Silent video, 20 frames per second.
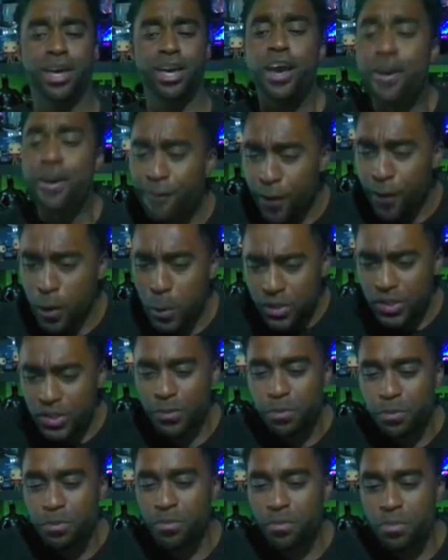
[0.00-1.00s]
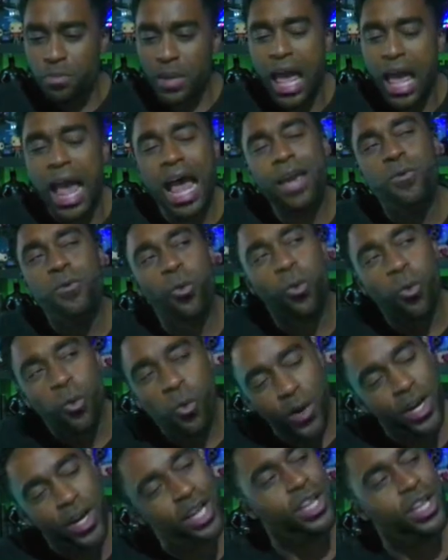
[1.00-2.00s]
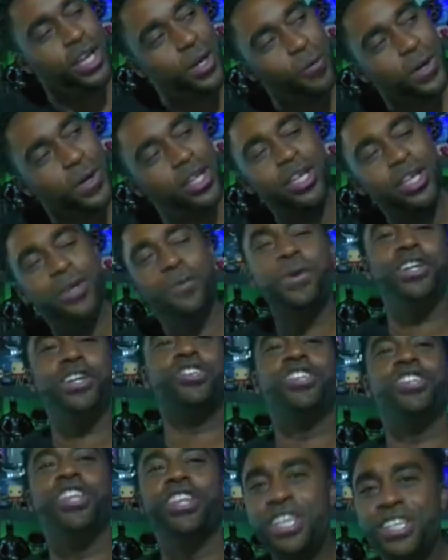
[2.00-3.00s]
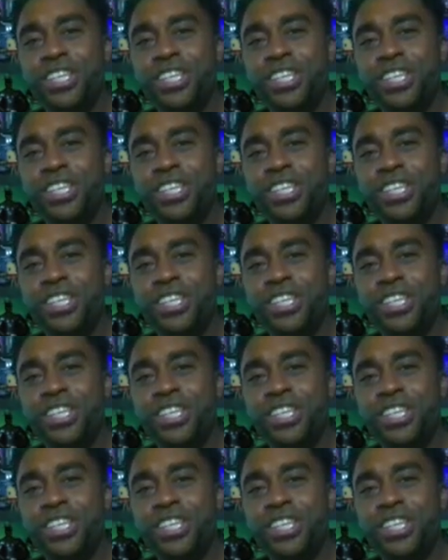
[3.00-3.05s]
Folks, I really, really wish that this